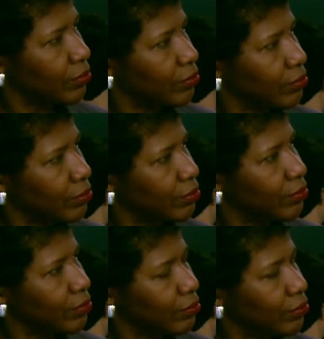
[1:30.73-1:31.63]

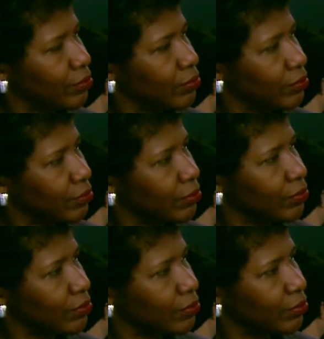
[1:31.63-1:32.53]

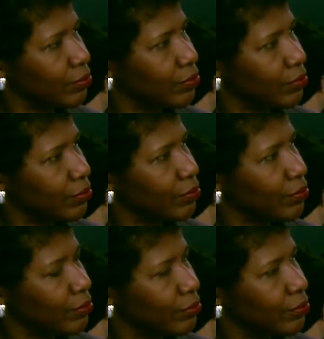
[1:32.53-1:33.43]

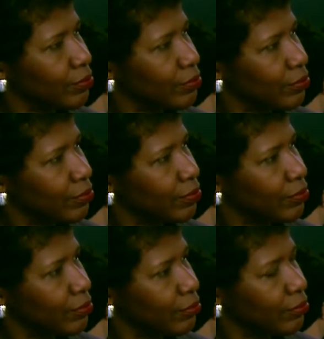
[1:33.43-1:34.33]

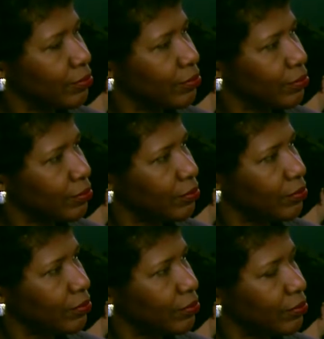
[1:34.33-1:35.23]

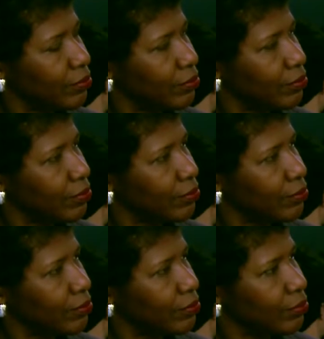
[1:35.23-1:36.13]

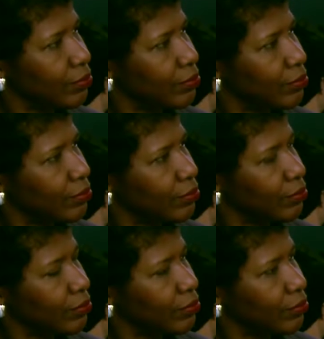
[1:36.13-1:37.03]

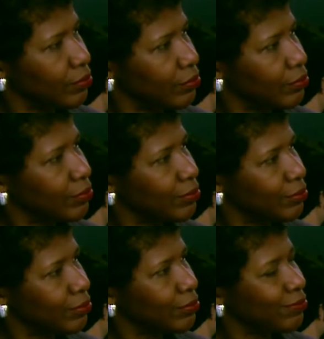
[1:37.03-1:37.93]

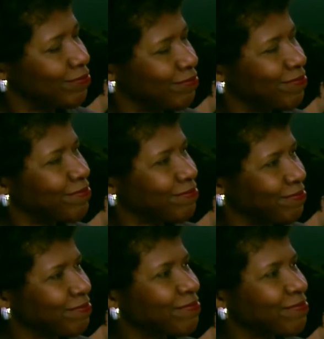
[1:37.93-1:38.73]
No words are spoken by the person on screen.